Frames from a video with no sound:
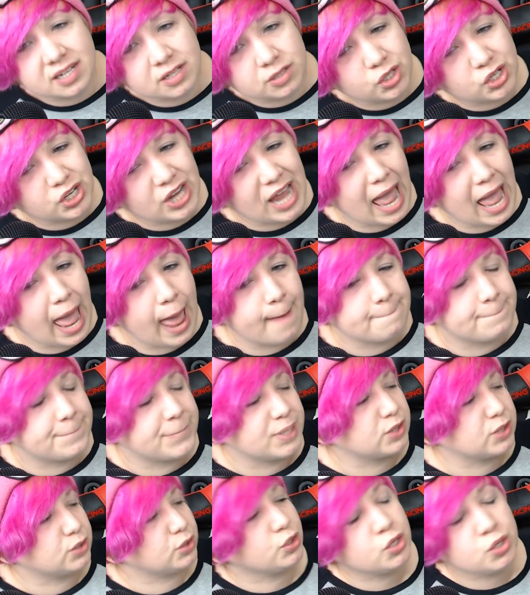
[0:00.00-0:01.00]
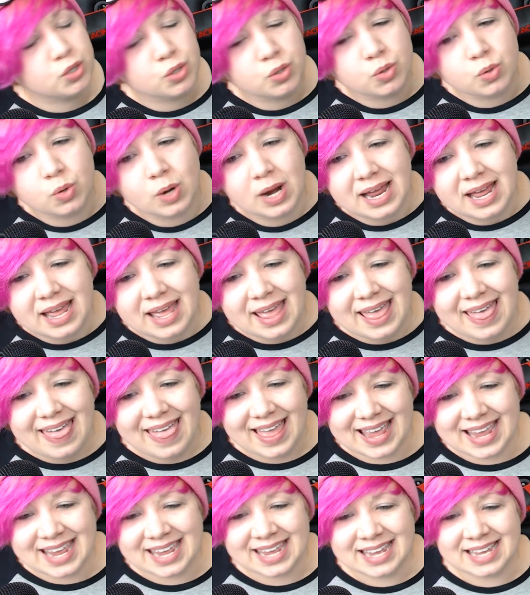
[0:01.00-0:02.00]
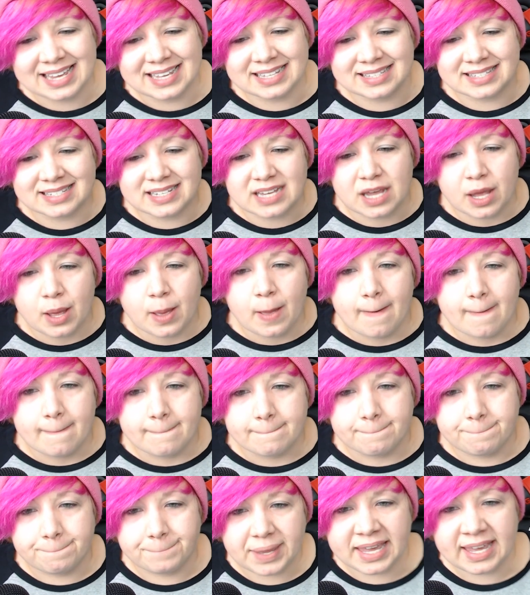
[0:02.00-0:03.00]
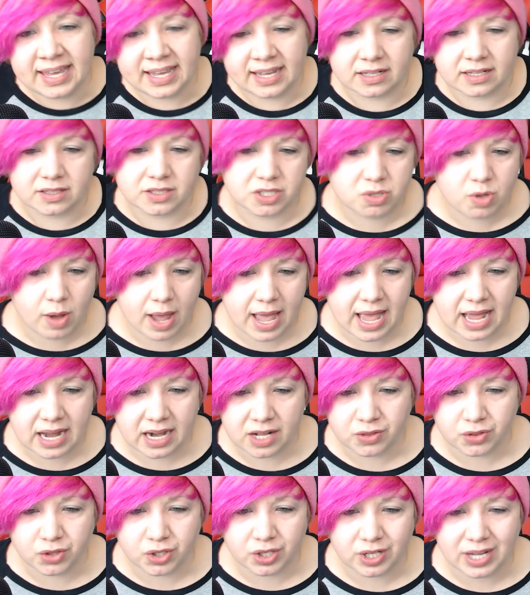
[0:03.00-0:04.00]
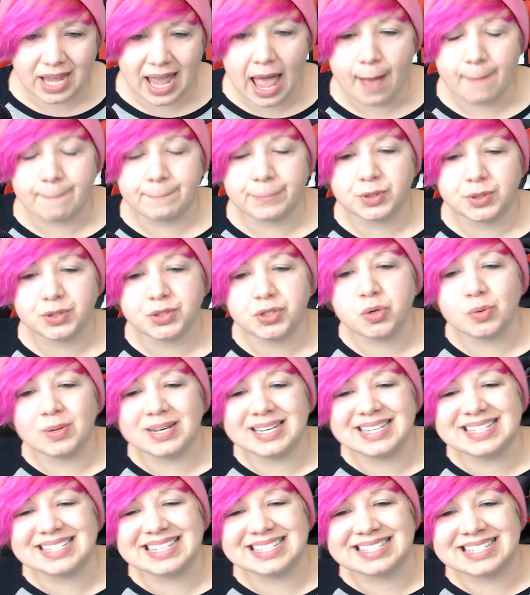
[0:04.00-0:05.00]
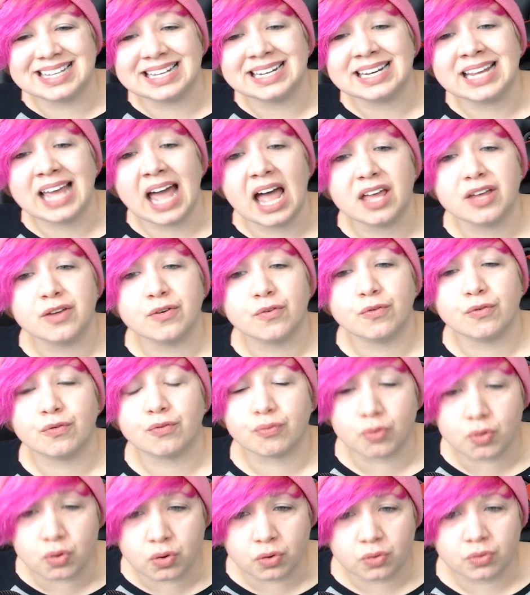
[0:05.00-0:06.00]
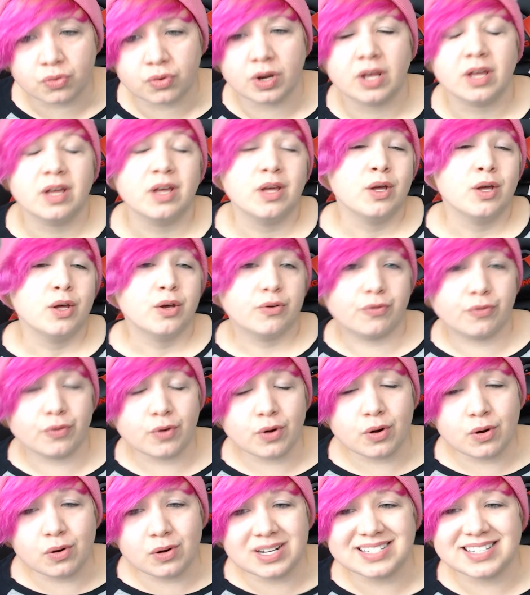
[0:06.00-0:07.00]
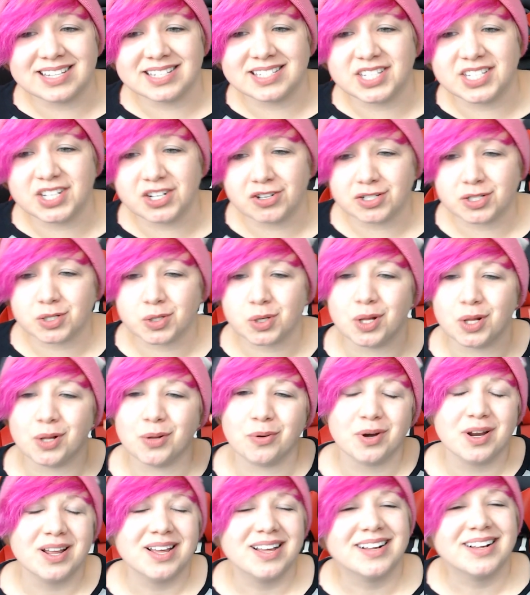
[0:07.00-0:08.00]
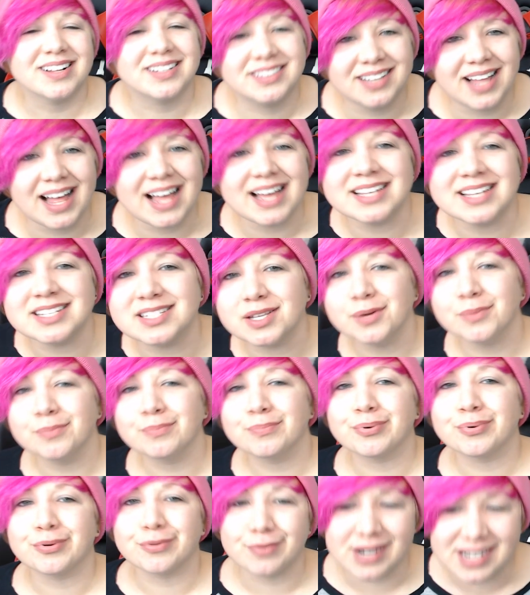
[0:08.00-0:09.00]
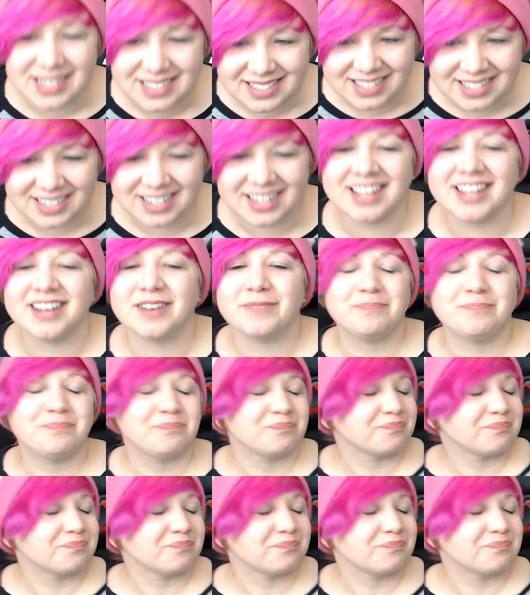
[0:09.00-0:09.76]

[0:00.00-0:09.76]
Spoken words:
a look at blue and pink. Let's go ahead and look at blue is Zenkai Vroon. Vroon is a serious class president